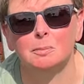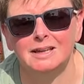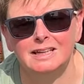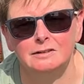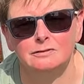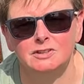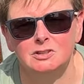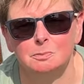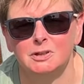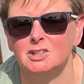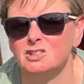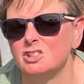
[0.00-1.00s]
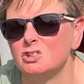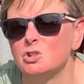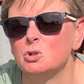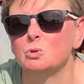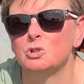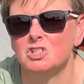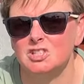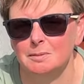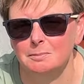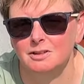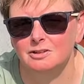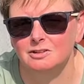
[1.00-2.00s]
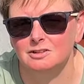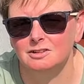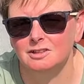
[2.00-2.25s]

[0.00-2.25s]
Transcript: about aphids because they're so similar